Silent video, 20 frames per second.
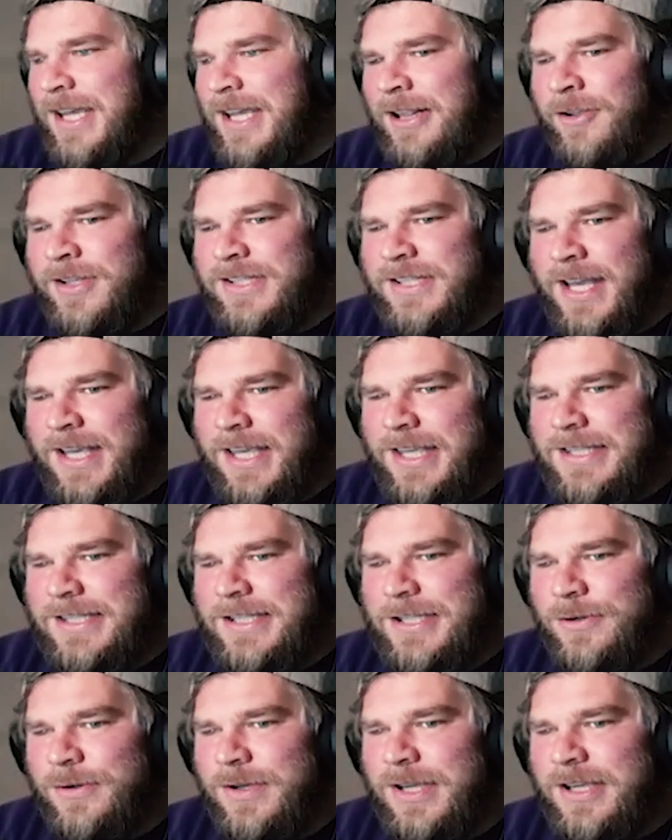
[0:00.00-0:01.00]
He looks like he's
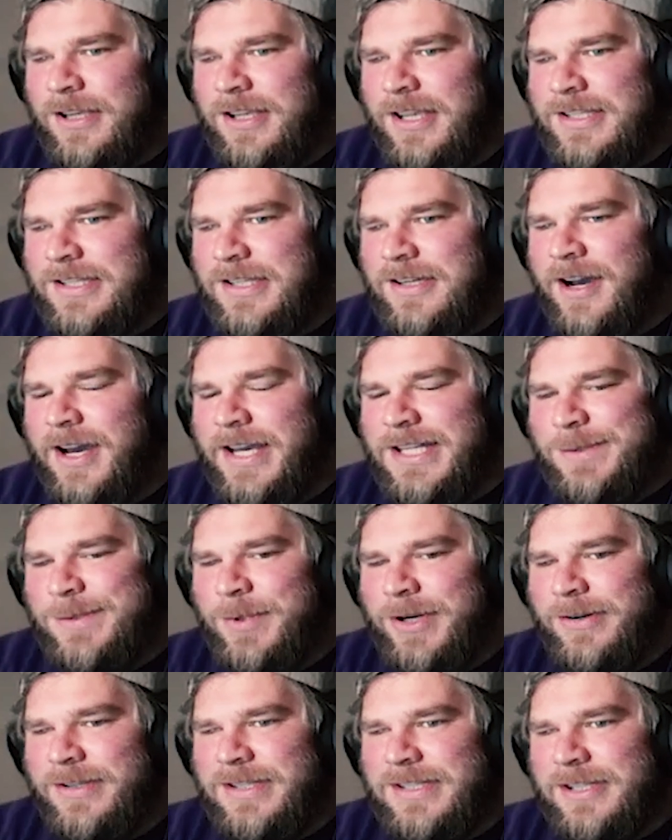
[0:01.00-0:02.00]
in high
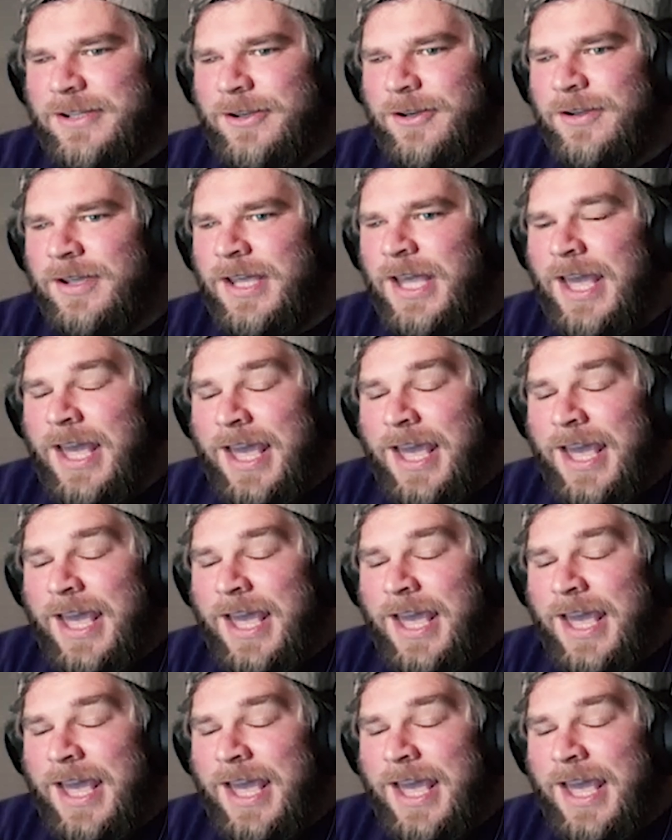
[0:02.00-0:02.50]
spirits, though.